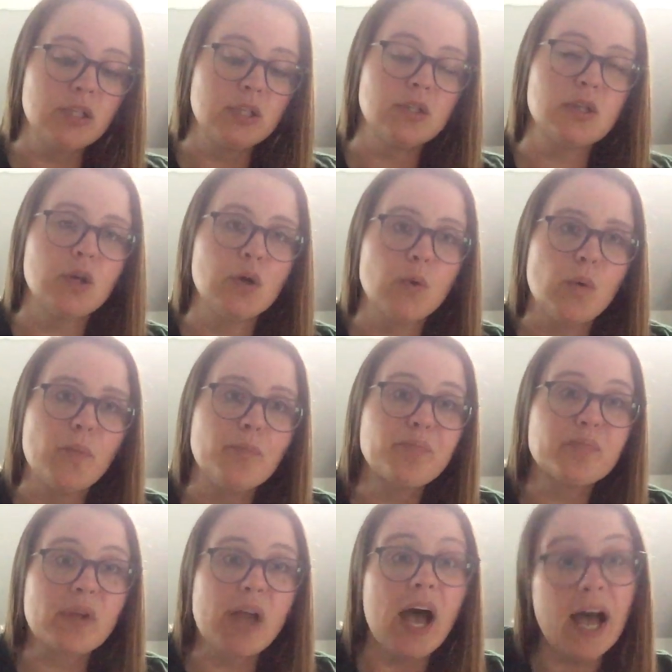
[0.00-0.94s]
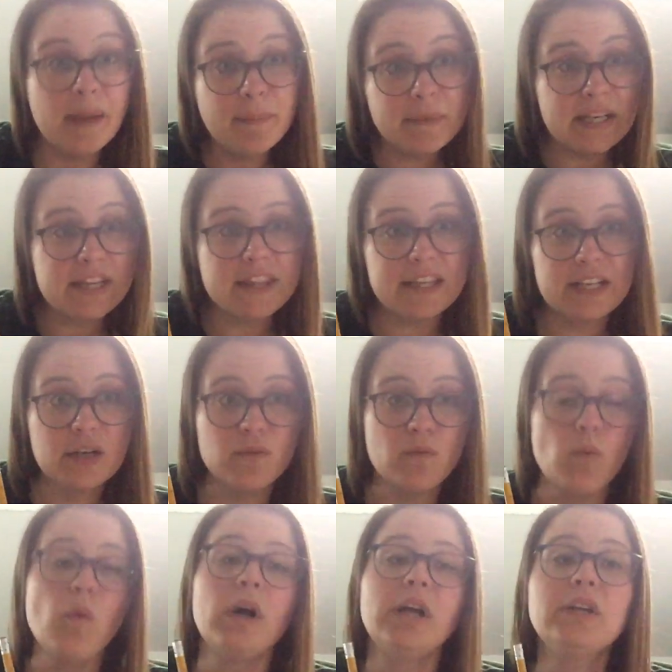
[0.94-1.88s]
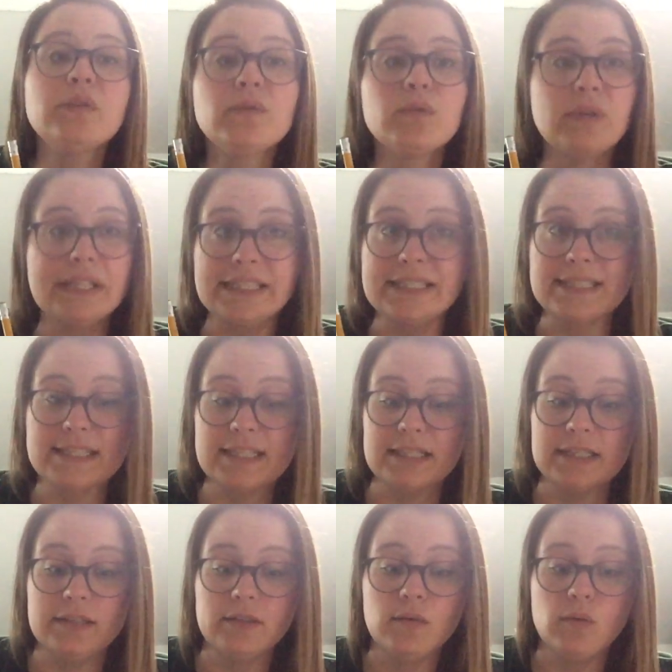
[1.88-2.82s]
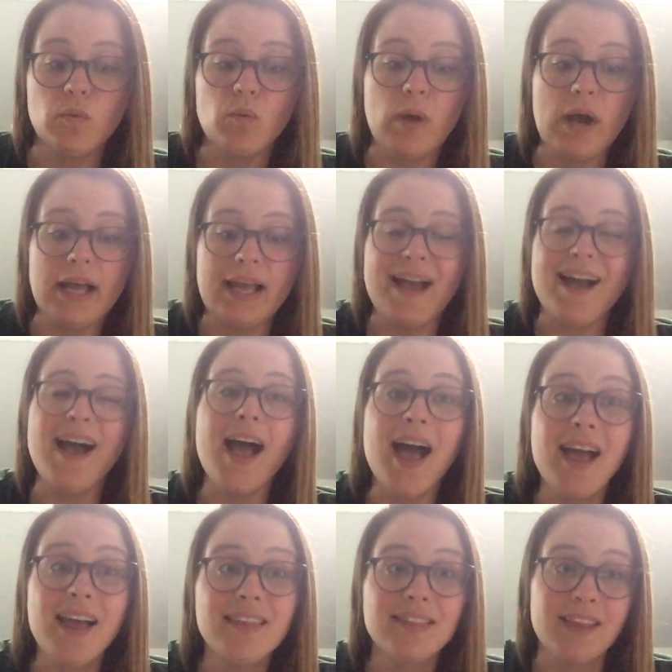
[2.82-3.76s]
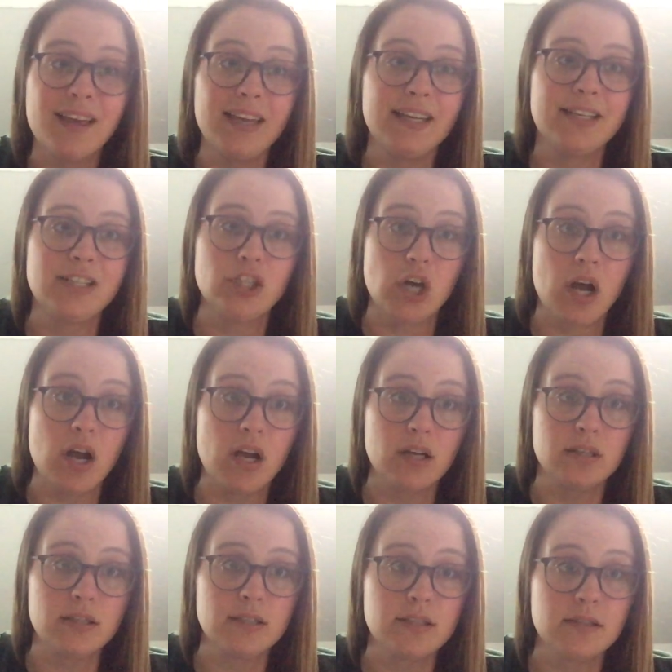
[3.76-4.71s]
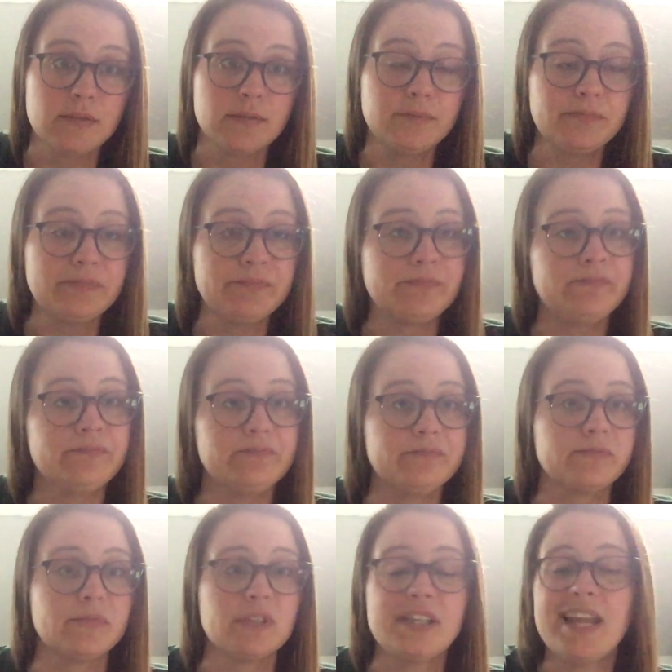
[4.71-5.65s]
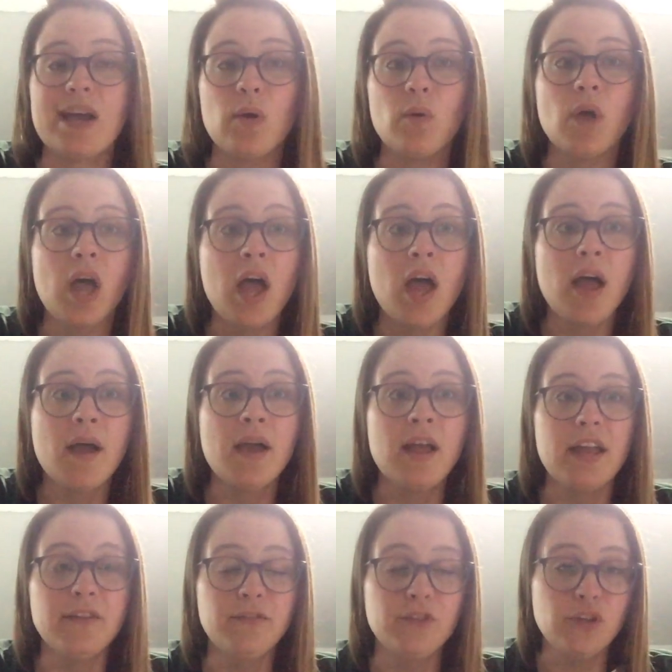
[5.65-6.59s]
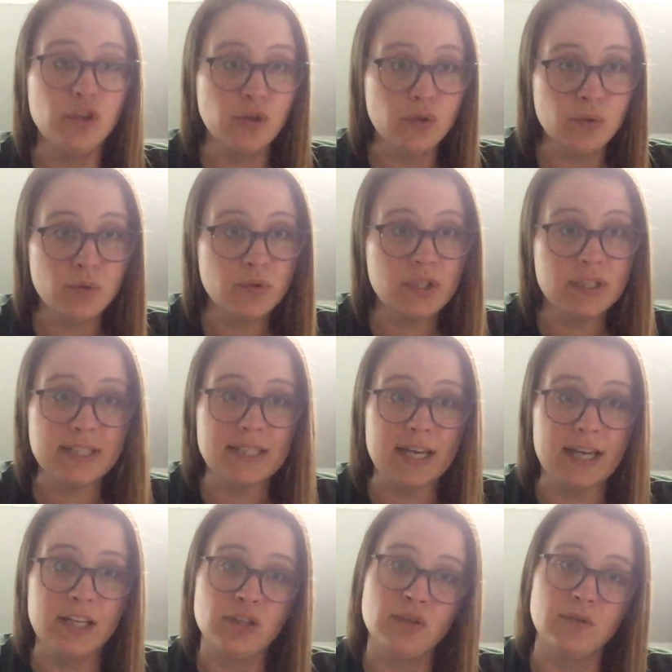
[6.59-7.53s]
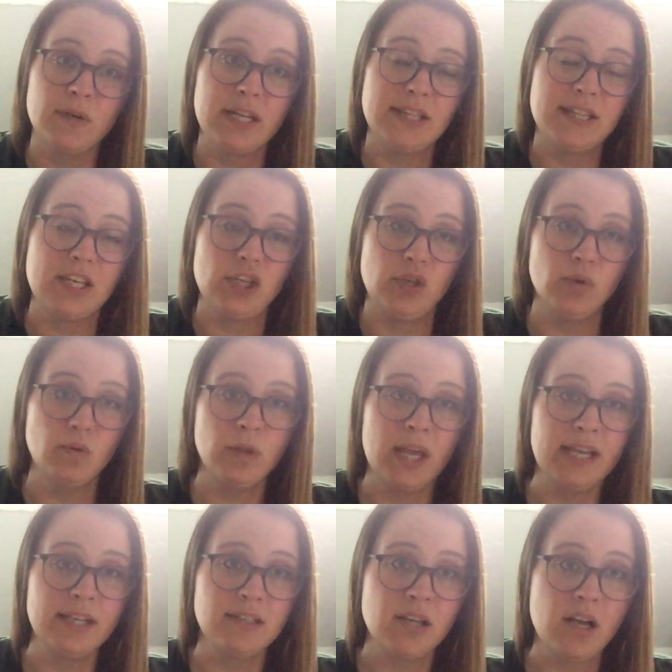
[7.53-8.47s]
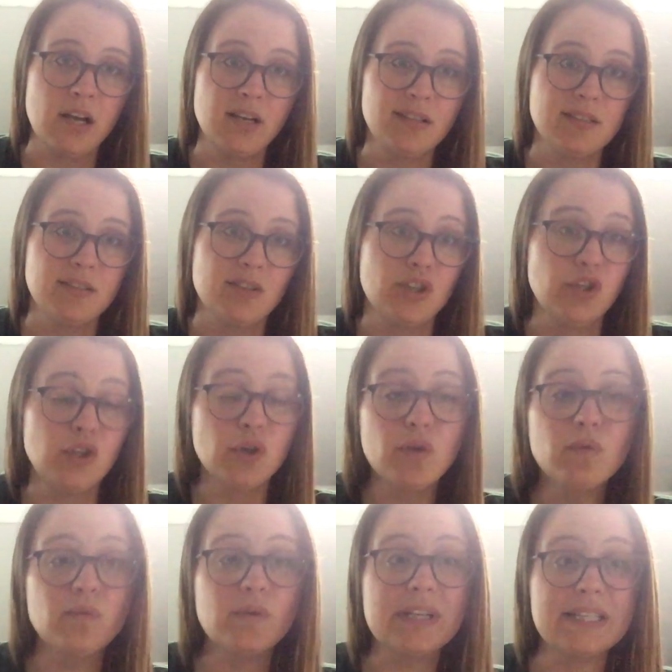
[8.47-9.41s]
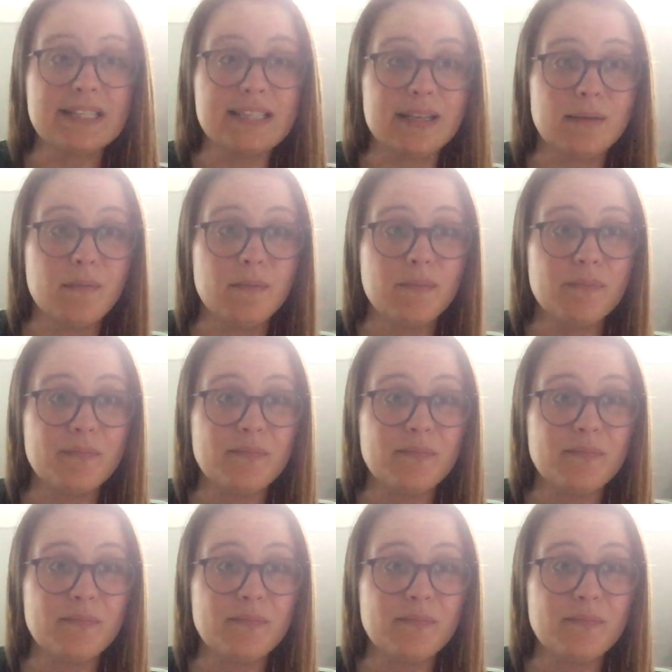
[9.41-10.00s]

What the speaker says: So I'm going to think of one reason why I like dogs. Now, if you decide to write that you like dogs, your reason